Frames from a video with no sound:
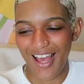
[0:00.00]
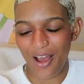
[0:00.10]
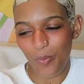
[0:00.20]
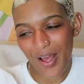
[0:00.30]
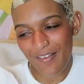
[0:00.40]

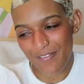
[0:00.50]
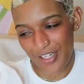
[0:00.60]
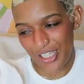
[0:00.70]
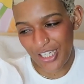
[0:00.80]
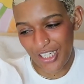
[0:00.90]

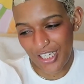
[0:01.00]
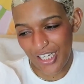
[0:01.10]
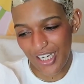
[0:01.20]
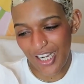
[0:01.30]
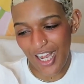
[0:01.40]
However,
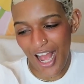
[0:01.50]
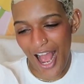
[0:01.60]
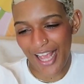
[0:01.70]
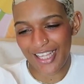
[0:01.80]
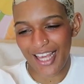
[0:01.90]

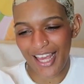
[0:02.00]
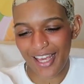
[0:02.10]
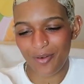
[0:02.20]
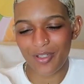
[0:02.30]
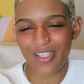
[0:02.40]
I
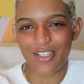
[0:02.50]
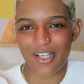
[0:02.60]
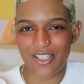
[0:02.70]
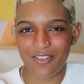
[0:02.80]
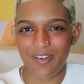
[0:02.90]
can't really
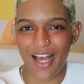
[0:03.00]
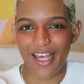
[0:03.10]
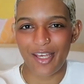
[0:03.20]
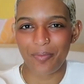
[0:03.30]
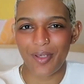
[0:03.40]
justify
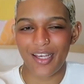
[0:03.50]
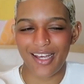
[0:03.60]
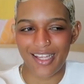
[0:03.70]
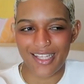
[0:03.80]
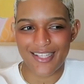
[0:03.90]
it
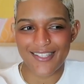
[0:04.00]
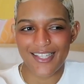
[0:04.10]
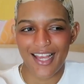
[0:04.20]
because